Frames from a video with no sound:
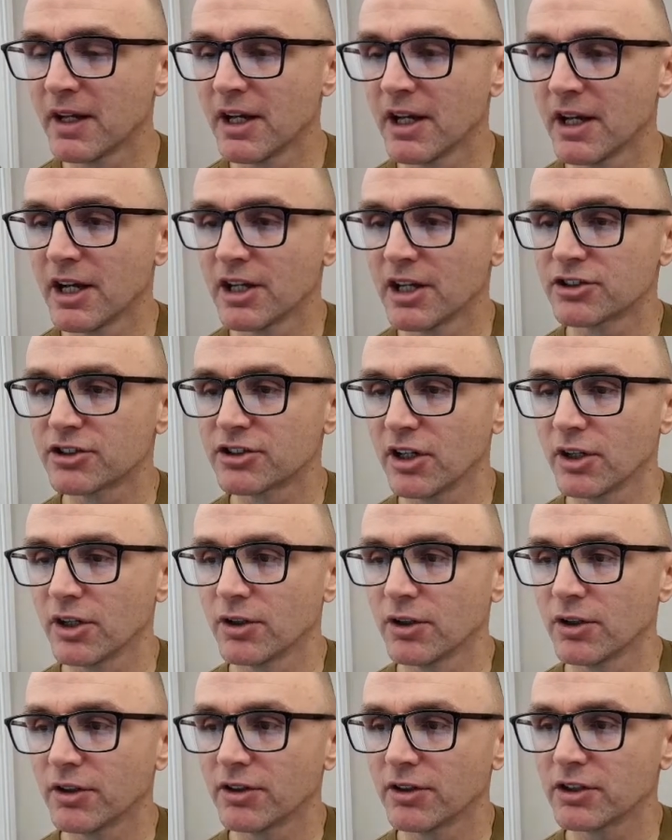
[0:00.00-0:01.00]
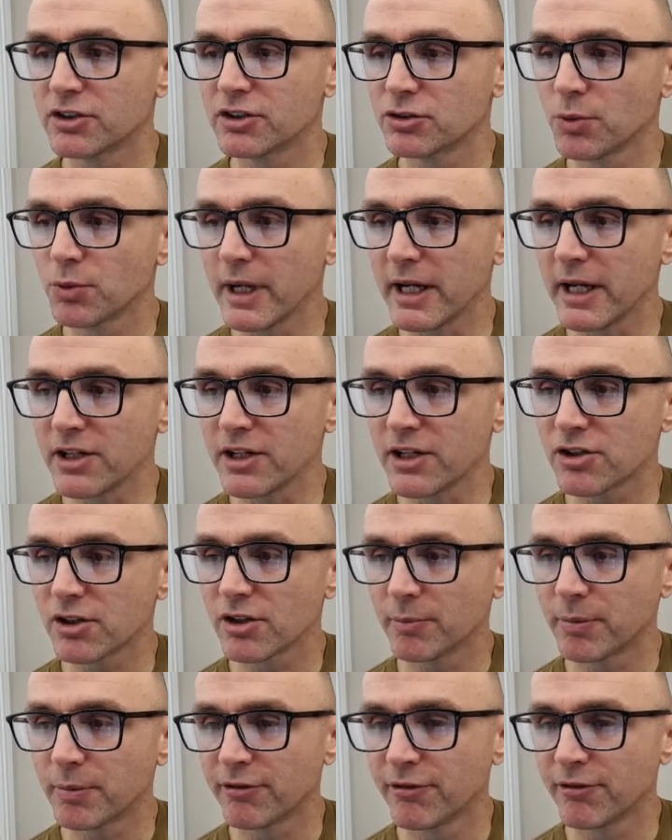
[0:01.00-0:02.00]
So the switch,
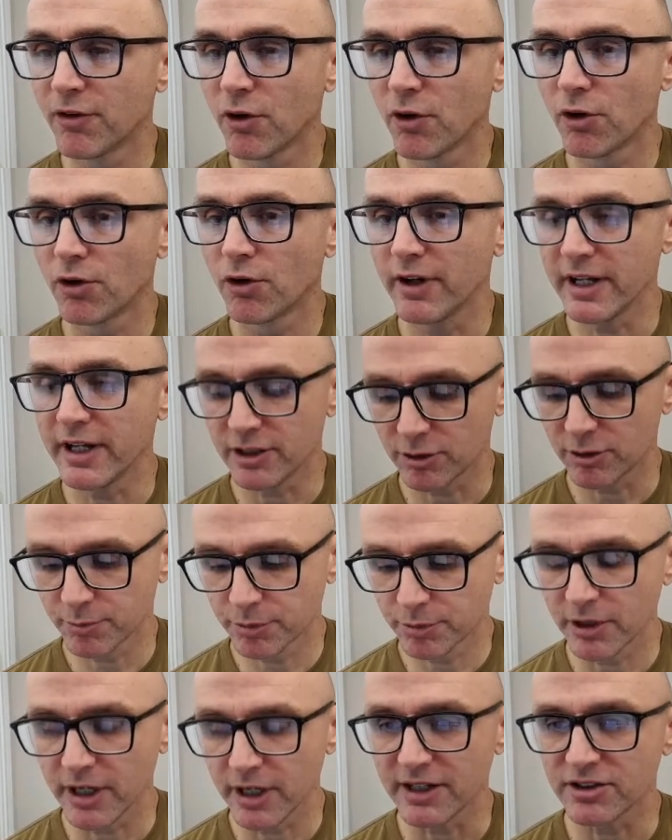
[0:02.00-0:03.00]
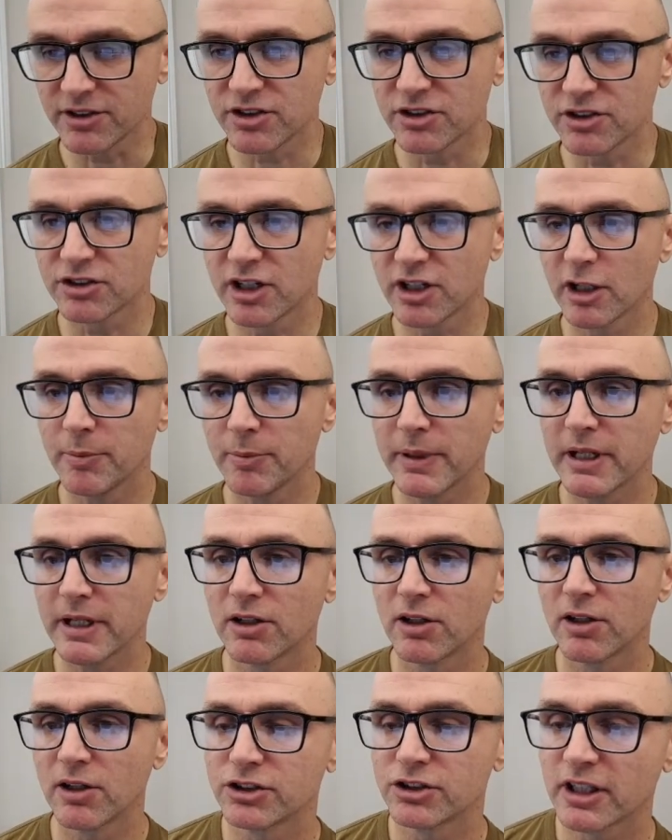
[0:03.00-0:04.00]
before it's pressed, is going to be a
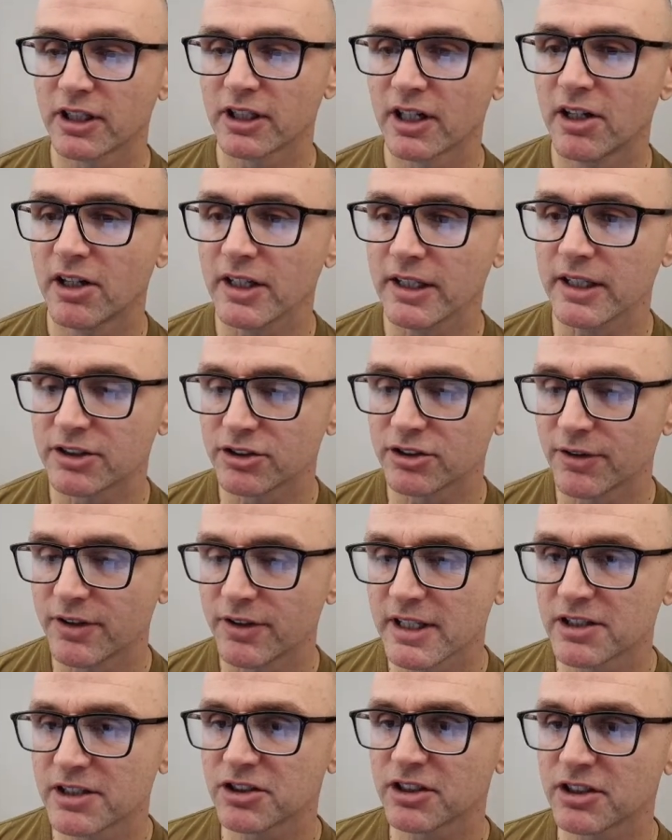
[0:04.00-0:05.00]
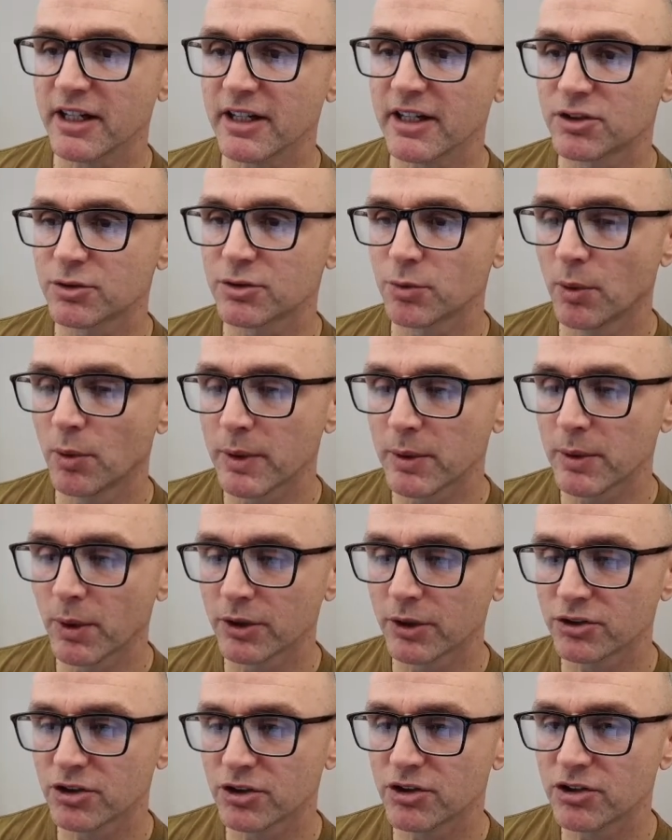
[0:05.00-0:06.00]
logic high. So in this case, what we
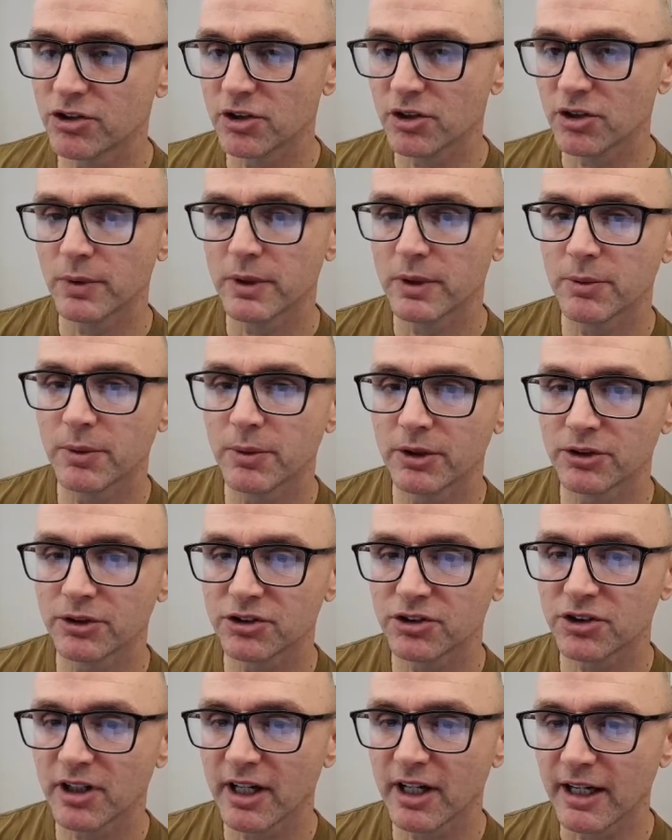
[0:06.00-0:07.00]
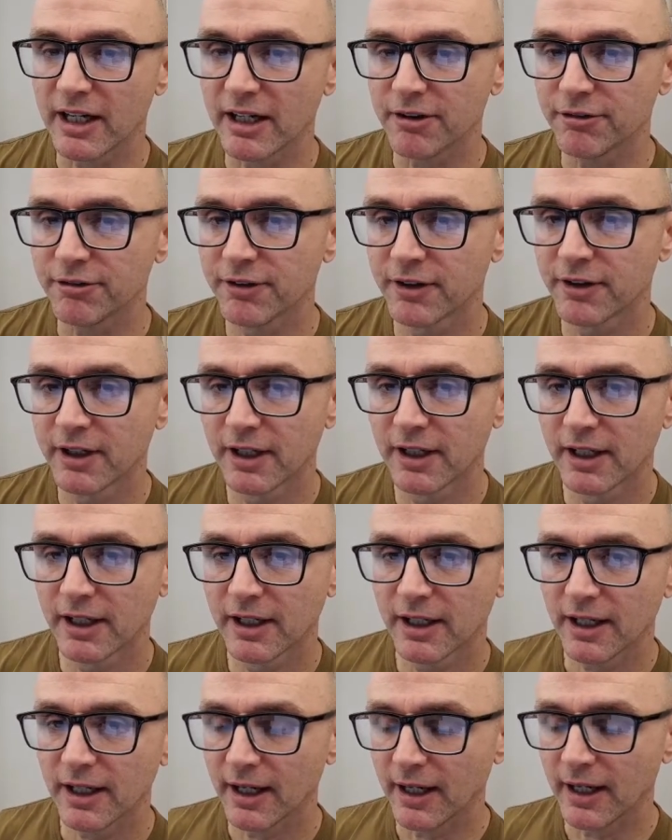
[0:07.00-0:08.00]
want to do, we want to have
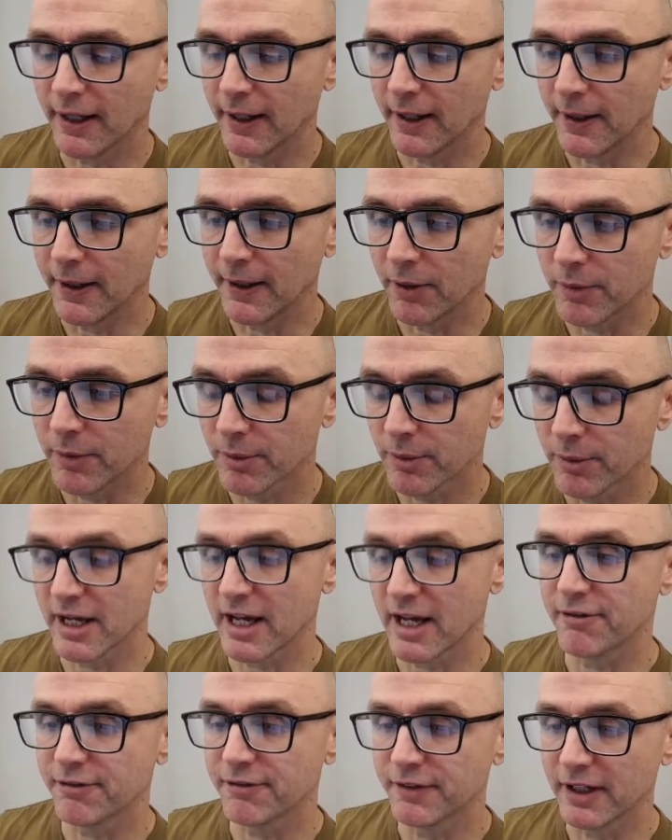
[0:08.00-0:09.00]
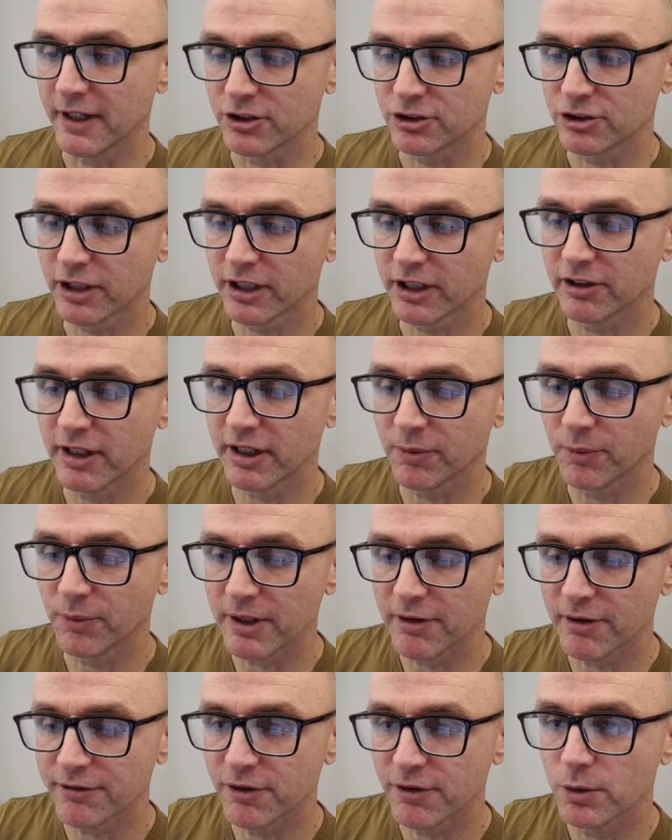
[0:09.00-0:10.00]
triggering
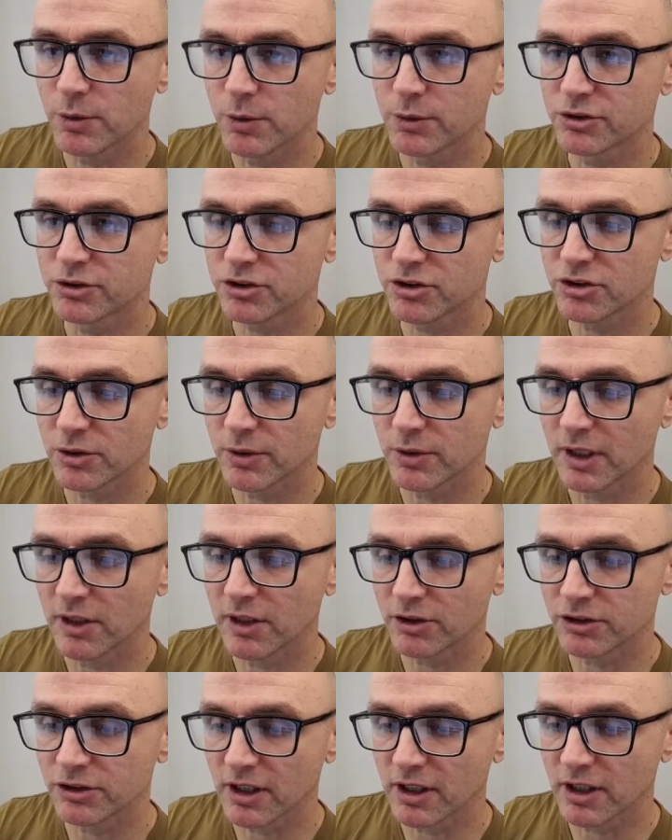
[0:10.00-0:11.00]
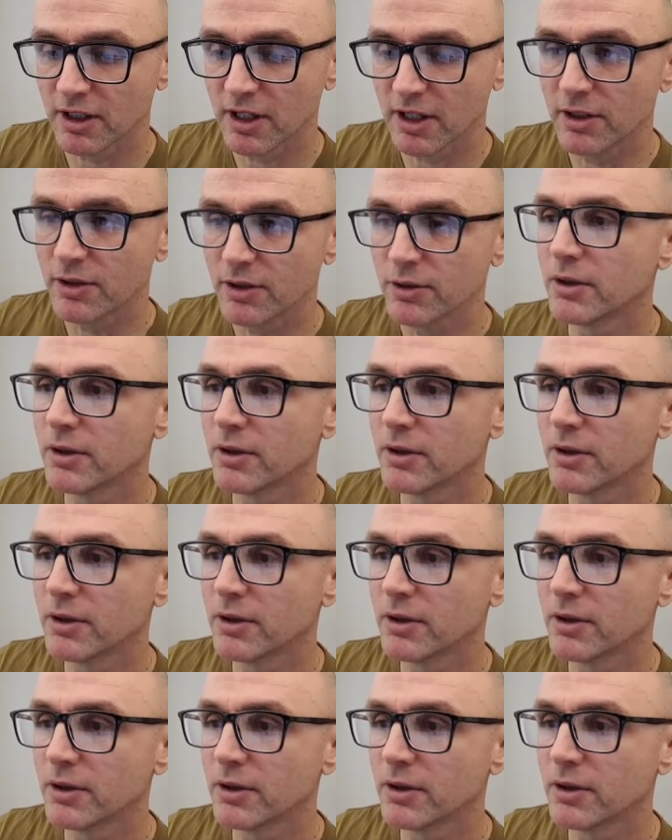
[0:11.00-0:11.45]
when it falls to a logic low.